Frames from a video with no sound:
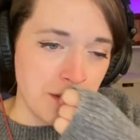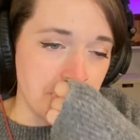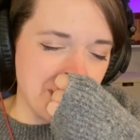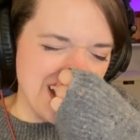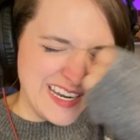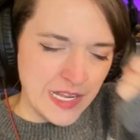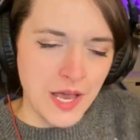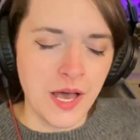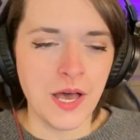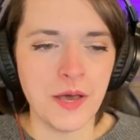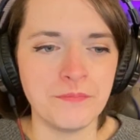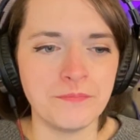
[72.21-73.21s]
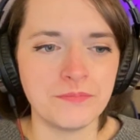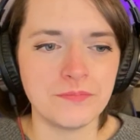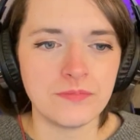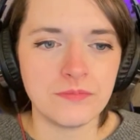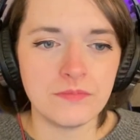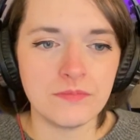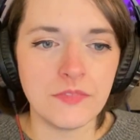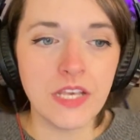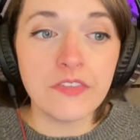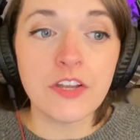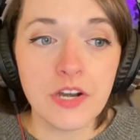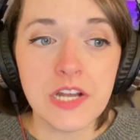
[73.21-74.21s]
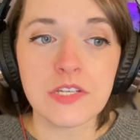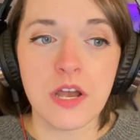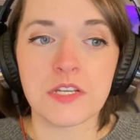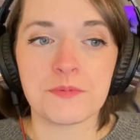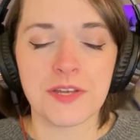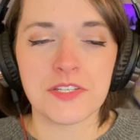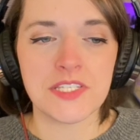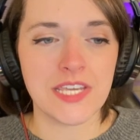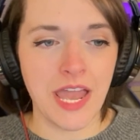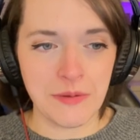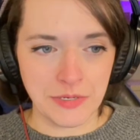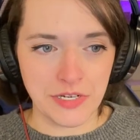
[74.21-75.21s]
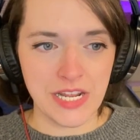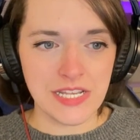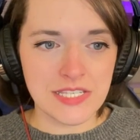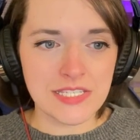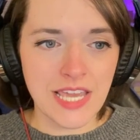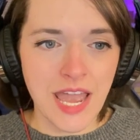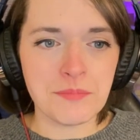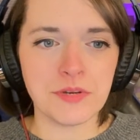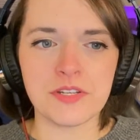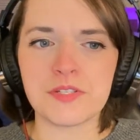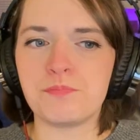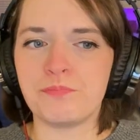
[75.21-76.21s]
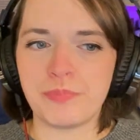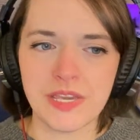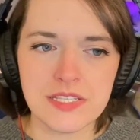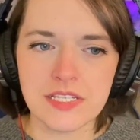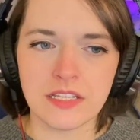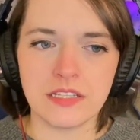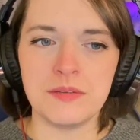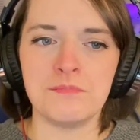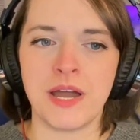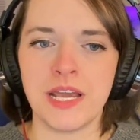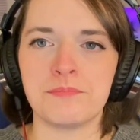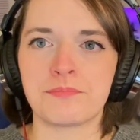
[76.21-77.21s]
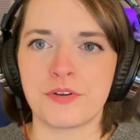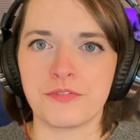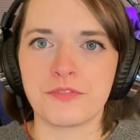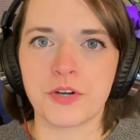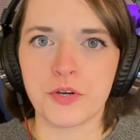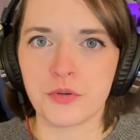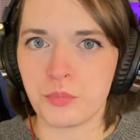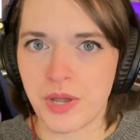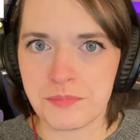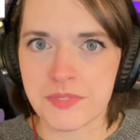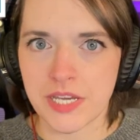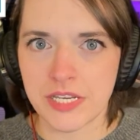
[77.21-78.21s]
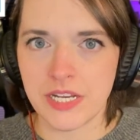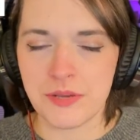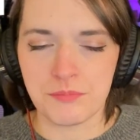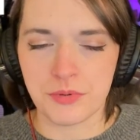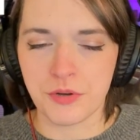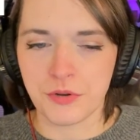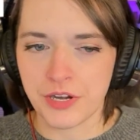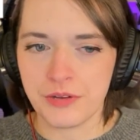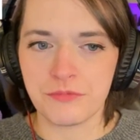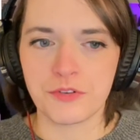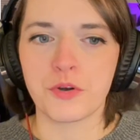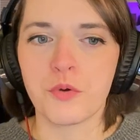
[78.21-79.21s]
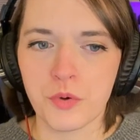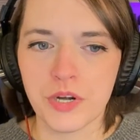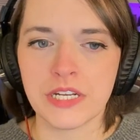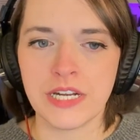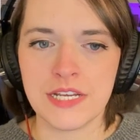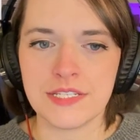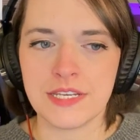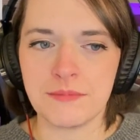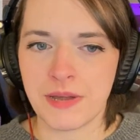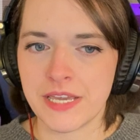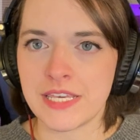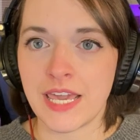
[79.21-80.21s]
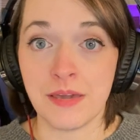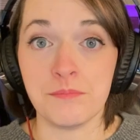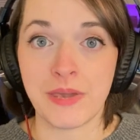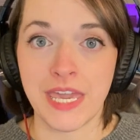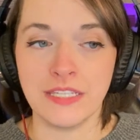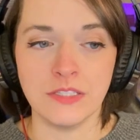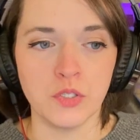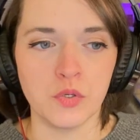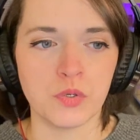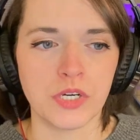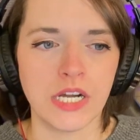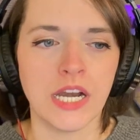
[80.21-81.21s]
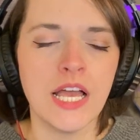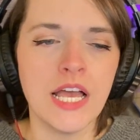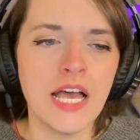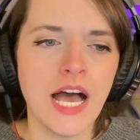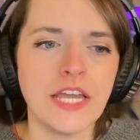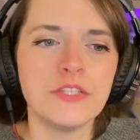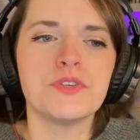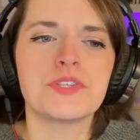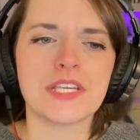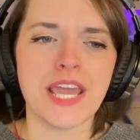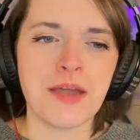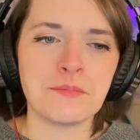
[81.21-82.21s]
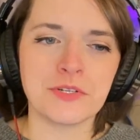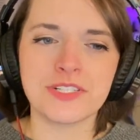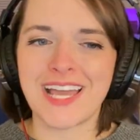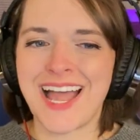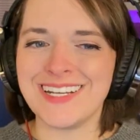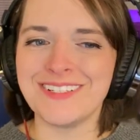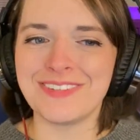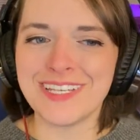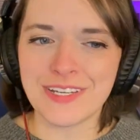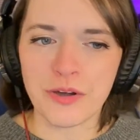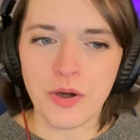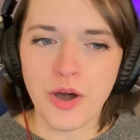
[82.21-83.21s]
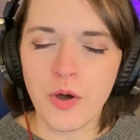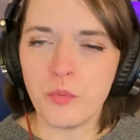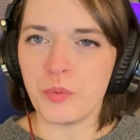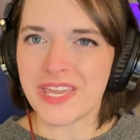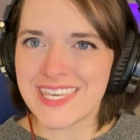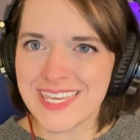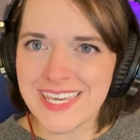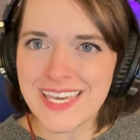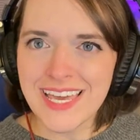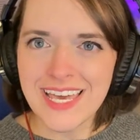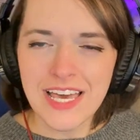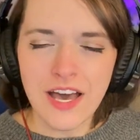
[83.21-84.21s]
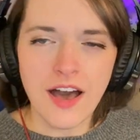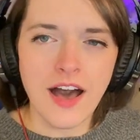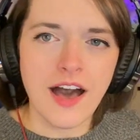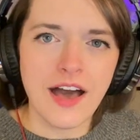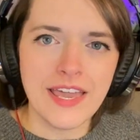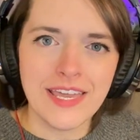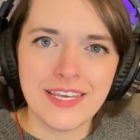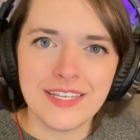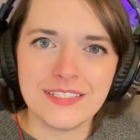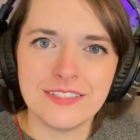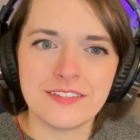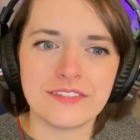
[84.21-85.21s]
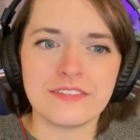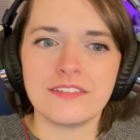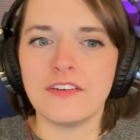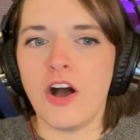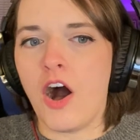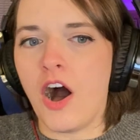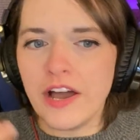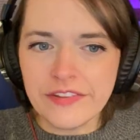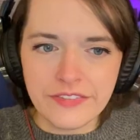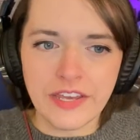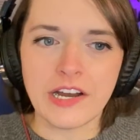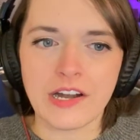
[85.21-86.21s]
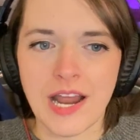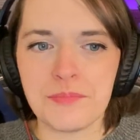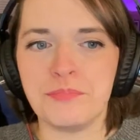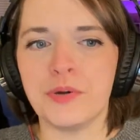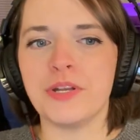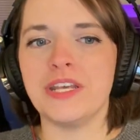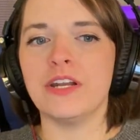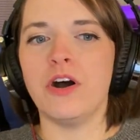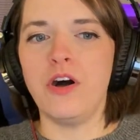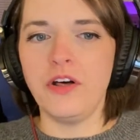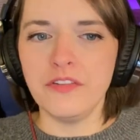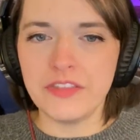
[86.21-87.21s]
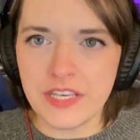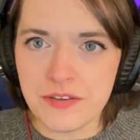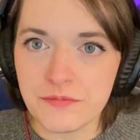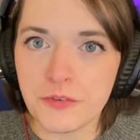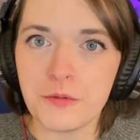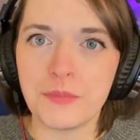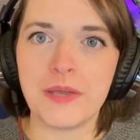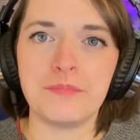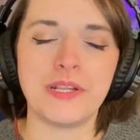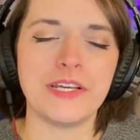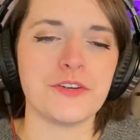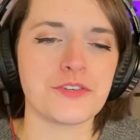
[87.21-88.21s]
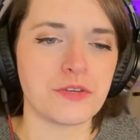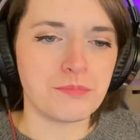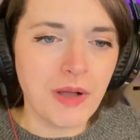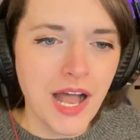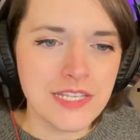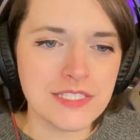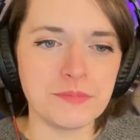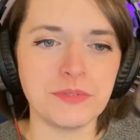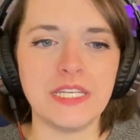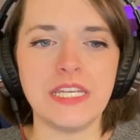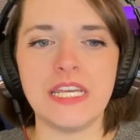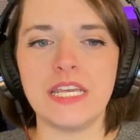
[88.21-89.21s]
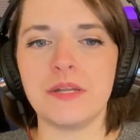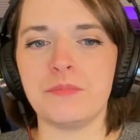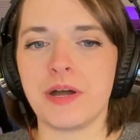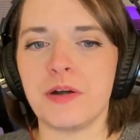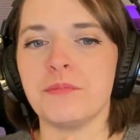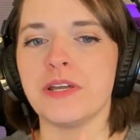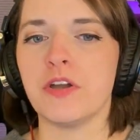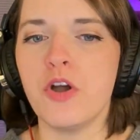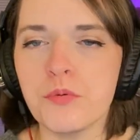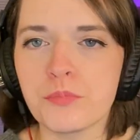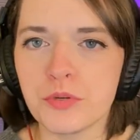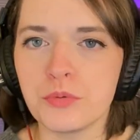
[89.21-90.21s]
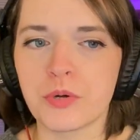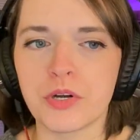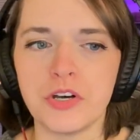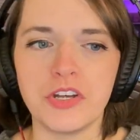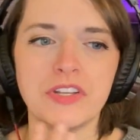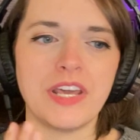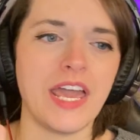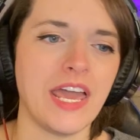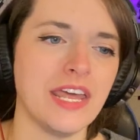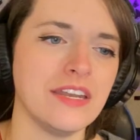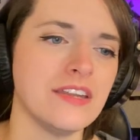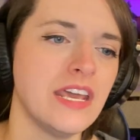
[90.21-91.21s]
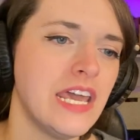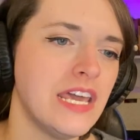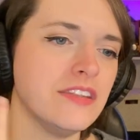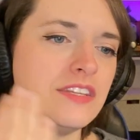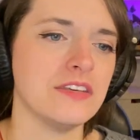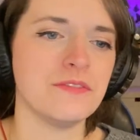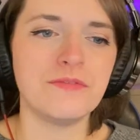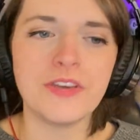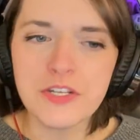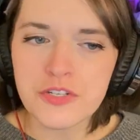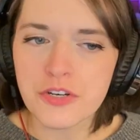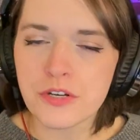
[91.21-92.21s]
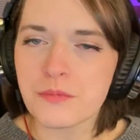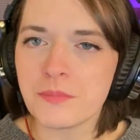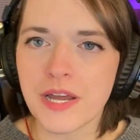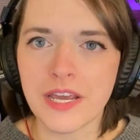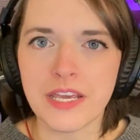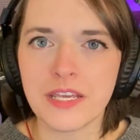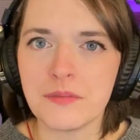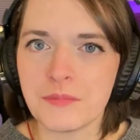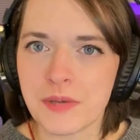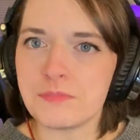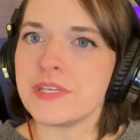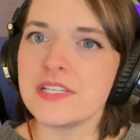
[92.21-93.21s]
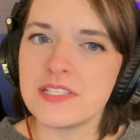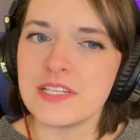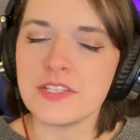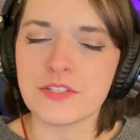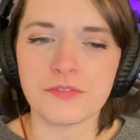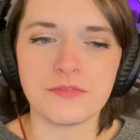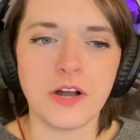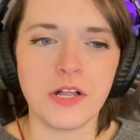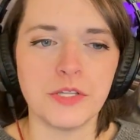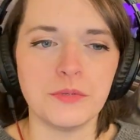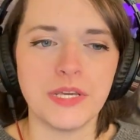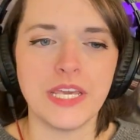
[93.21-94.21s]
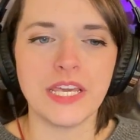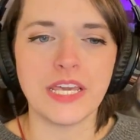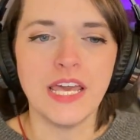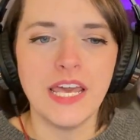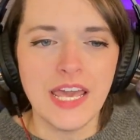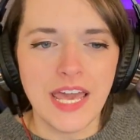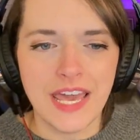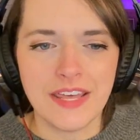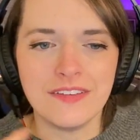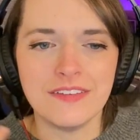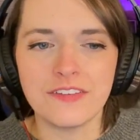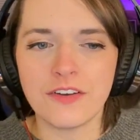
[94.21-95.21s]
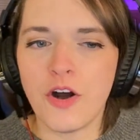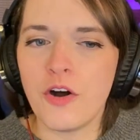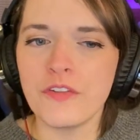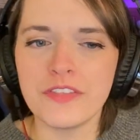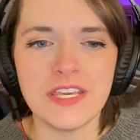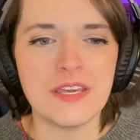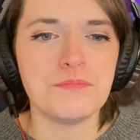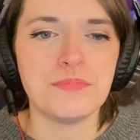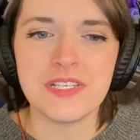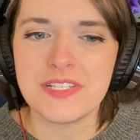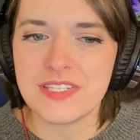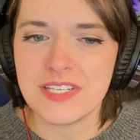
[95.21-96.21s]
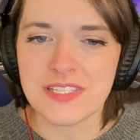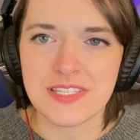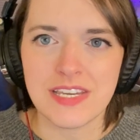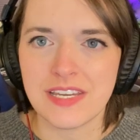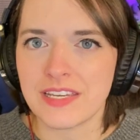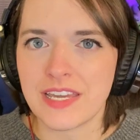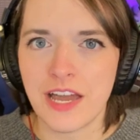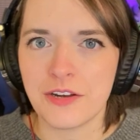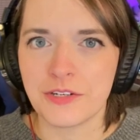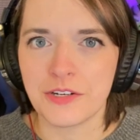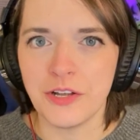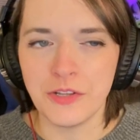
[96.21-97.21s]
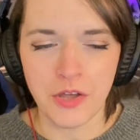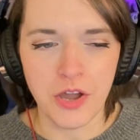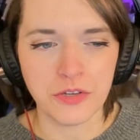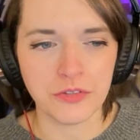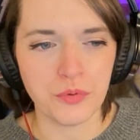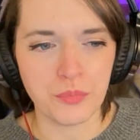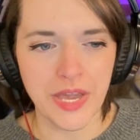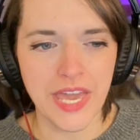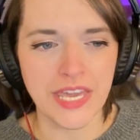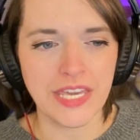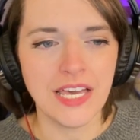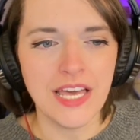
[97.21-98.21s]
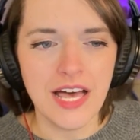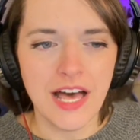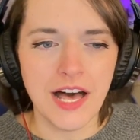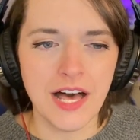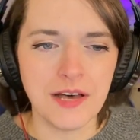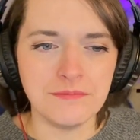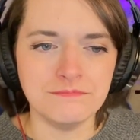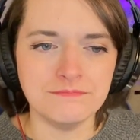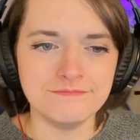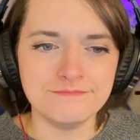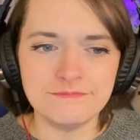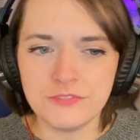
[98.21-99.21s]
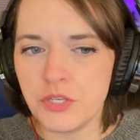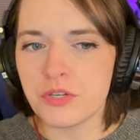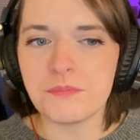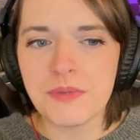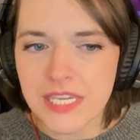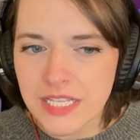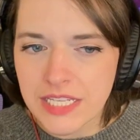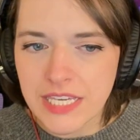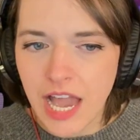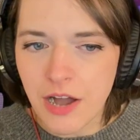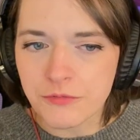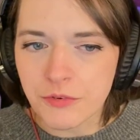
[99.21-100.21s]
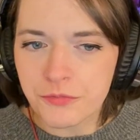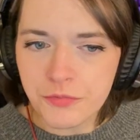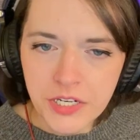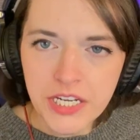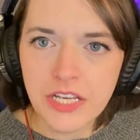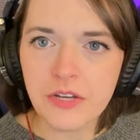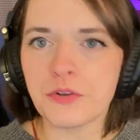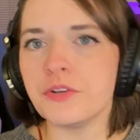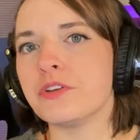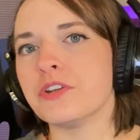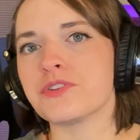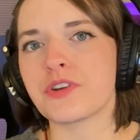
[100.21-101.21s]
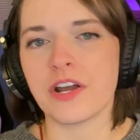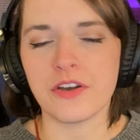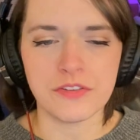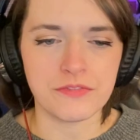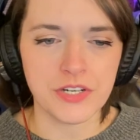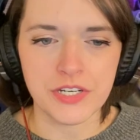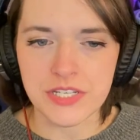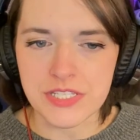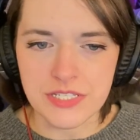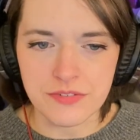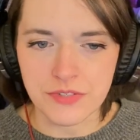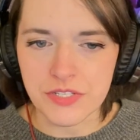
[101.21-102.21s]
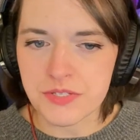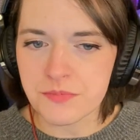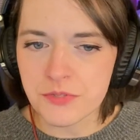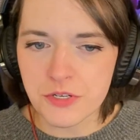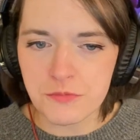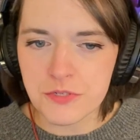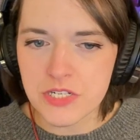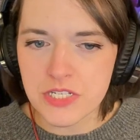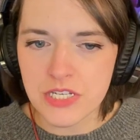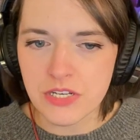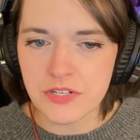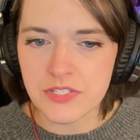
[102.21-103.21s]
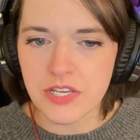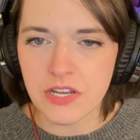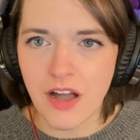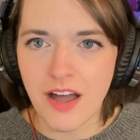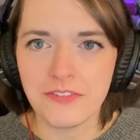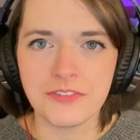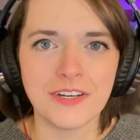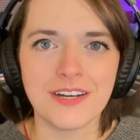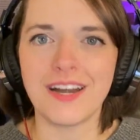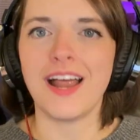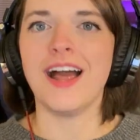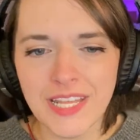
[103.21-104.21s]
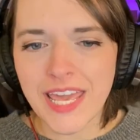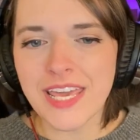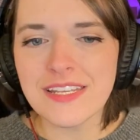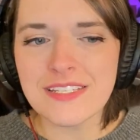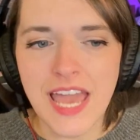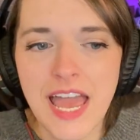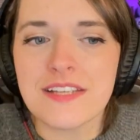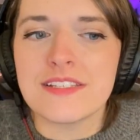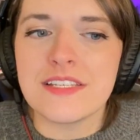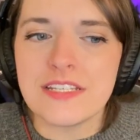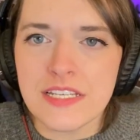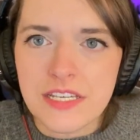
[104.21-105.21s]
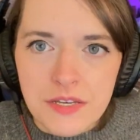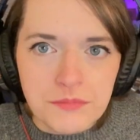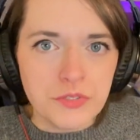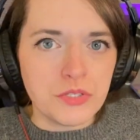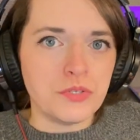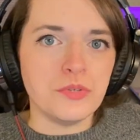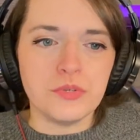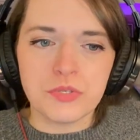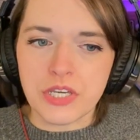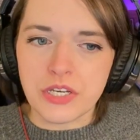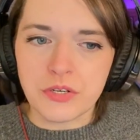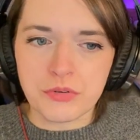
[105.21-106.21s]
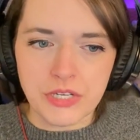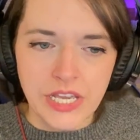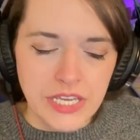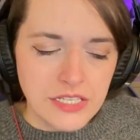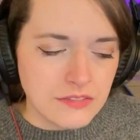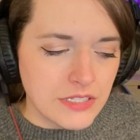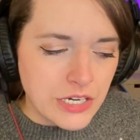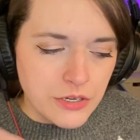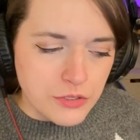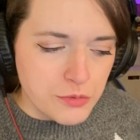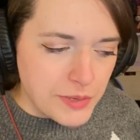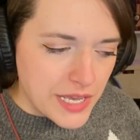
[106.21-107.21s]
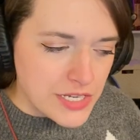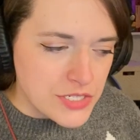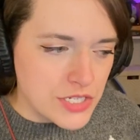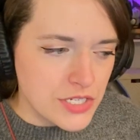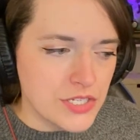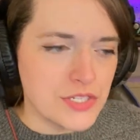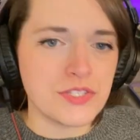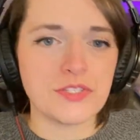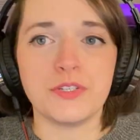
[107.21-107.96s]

But in there I talked about Scabard, and Scabard is basically my preferred website and program for organizing my campaign lore. I use Scabard kind of like a wiki, and on there I put in all the info my players could possibly need about my homebrew world and the adventure my PCs are following, and all the NPCs they encounter along the way. You can make an account for free, or you can try all the various different subscription tiers they offer. And as the DM, you can create character pages.